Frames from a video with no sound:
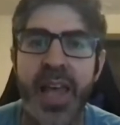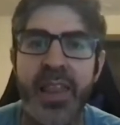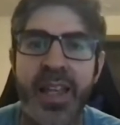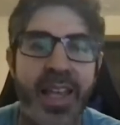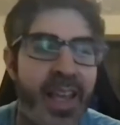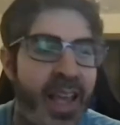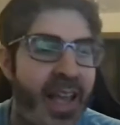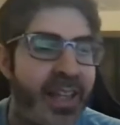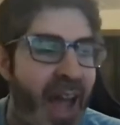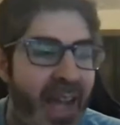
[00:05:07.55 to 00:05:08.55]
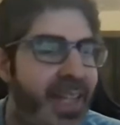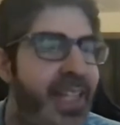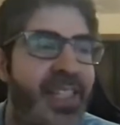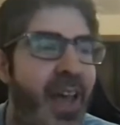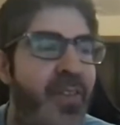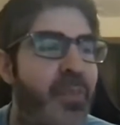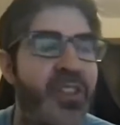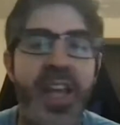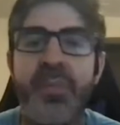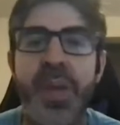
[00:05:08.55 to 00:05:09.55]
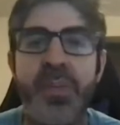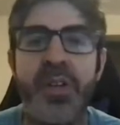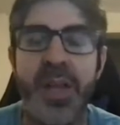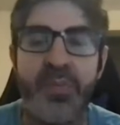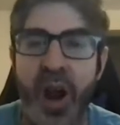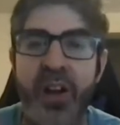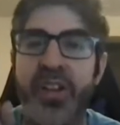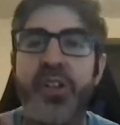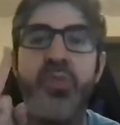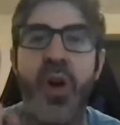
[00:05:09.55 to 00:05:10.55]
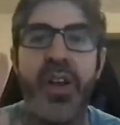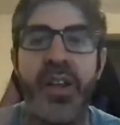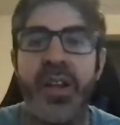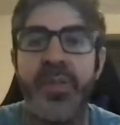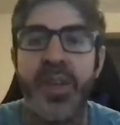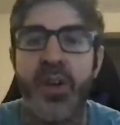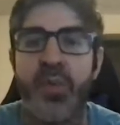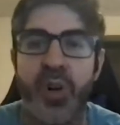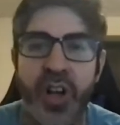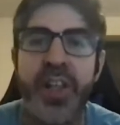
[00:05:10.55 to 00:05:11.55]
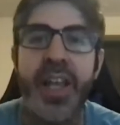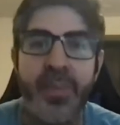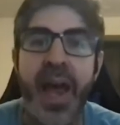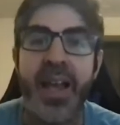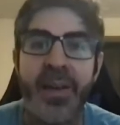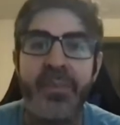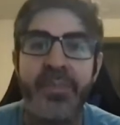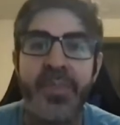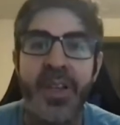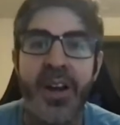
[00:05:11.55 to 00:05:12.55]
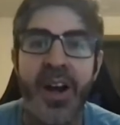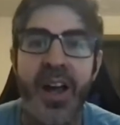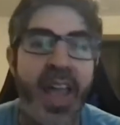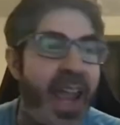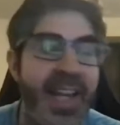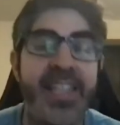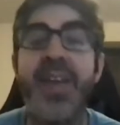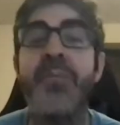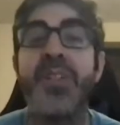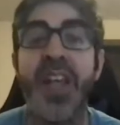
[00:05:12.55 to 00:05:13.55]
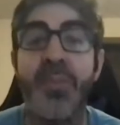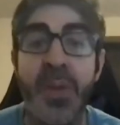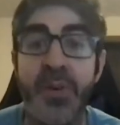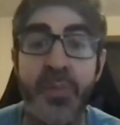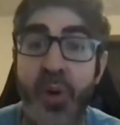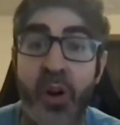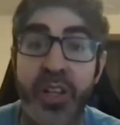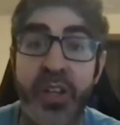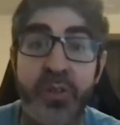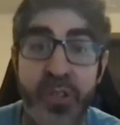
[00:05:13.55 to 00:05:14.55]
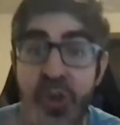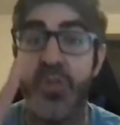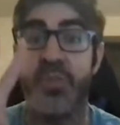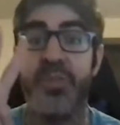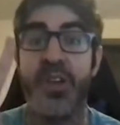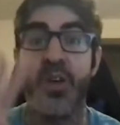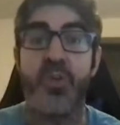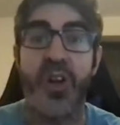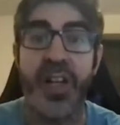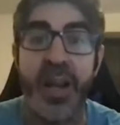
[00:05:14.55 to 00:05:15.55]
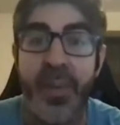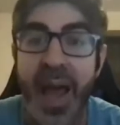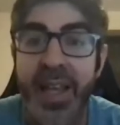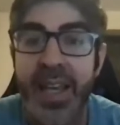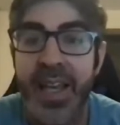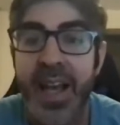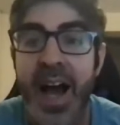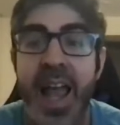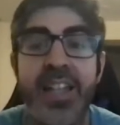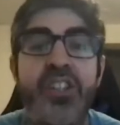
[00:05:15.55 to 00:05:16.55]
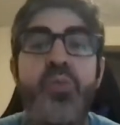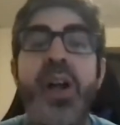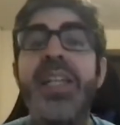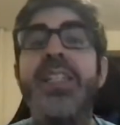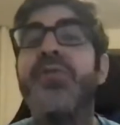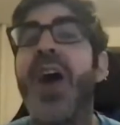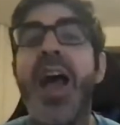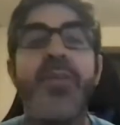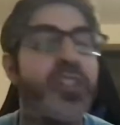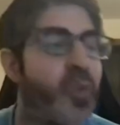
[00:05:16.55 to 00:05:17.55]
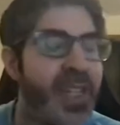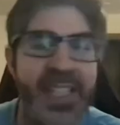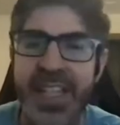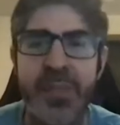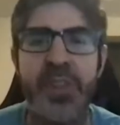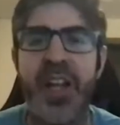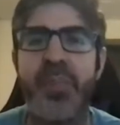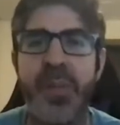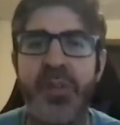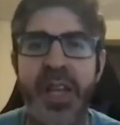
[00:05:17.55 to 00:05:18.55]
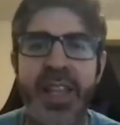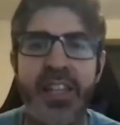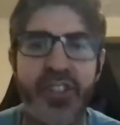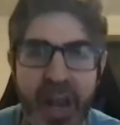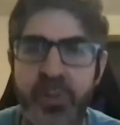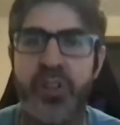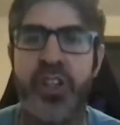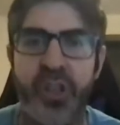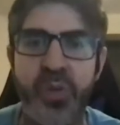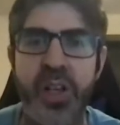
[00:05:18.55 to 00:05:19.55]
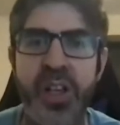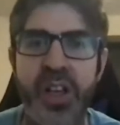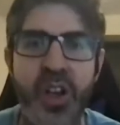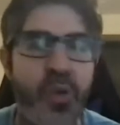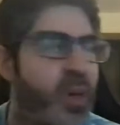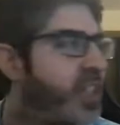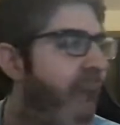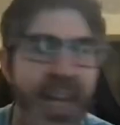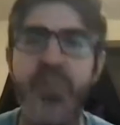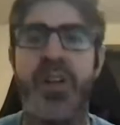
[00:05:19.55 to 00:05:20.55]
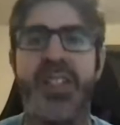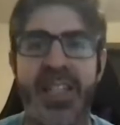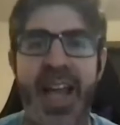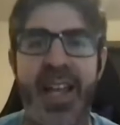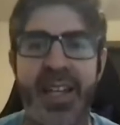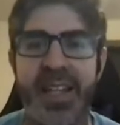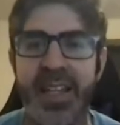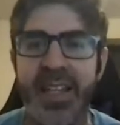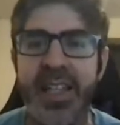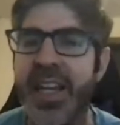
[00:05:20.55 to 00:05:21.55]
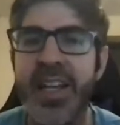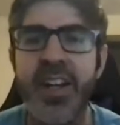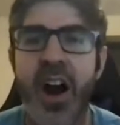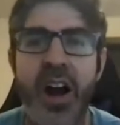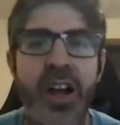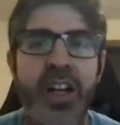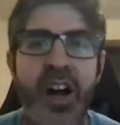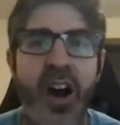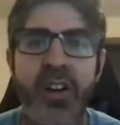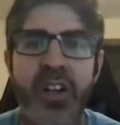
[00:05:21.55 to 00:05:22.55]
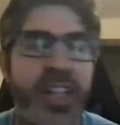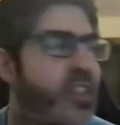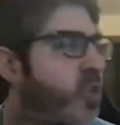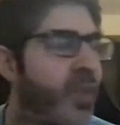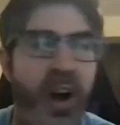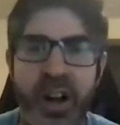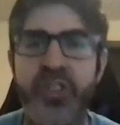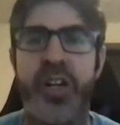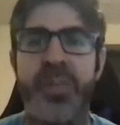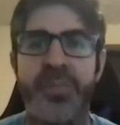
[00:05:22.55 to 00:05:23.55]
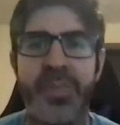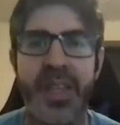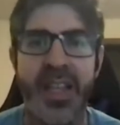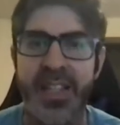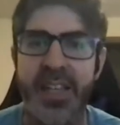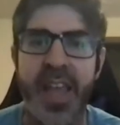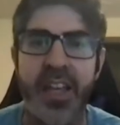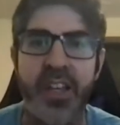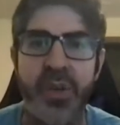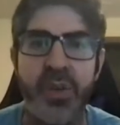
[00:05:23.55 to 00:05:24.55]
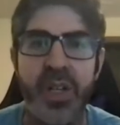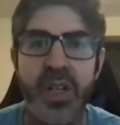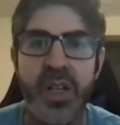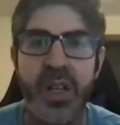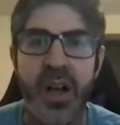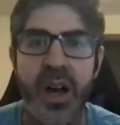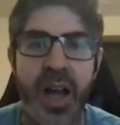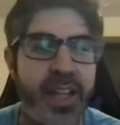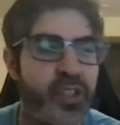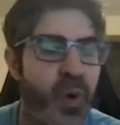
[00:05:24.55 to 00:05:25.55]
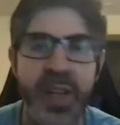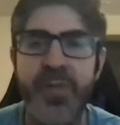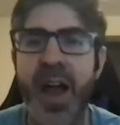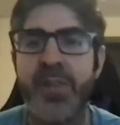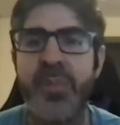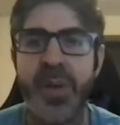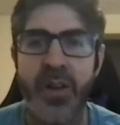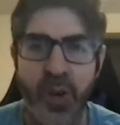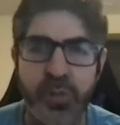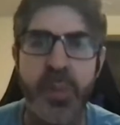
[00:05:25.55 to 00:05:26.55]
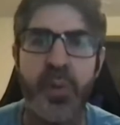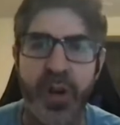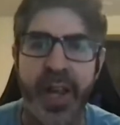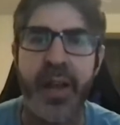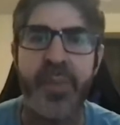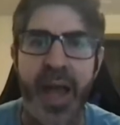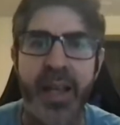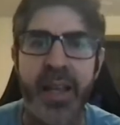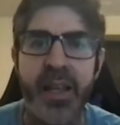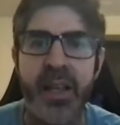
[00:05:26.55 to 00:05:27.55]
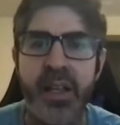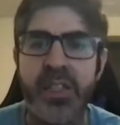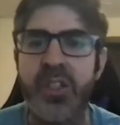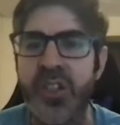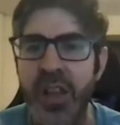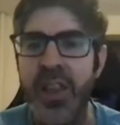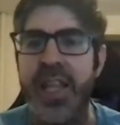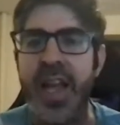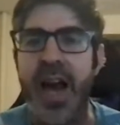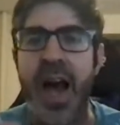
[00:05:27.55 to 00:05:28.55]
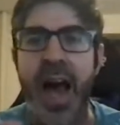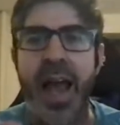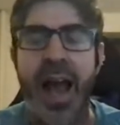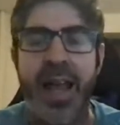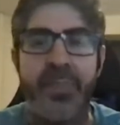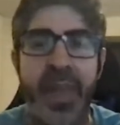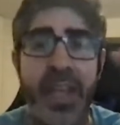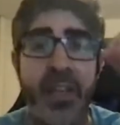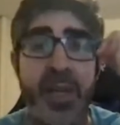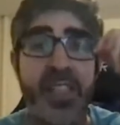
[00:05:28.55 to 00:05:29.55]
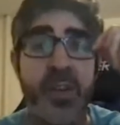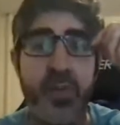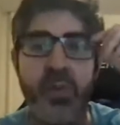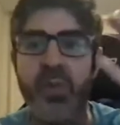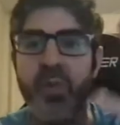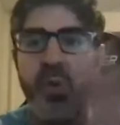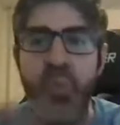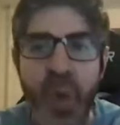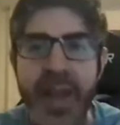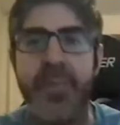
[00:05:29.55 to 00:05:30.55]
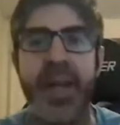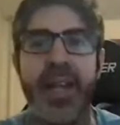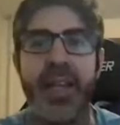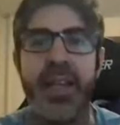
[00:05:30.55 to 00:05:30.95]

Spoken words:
That like 97% of people in priority Q1 were going to get a pack. 87% of people in priority Q2 were going to get a pack. And 25 or 26% of people in the general queue, which anyone could get in. You needed a 100 collector score of 100 gets in that queue. And 25% of those people were going to get a pack. So suddenly I am thinking to myself, well, wait a minute.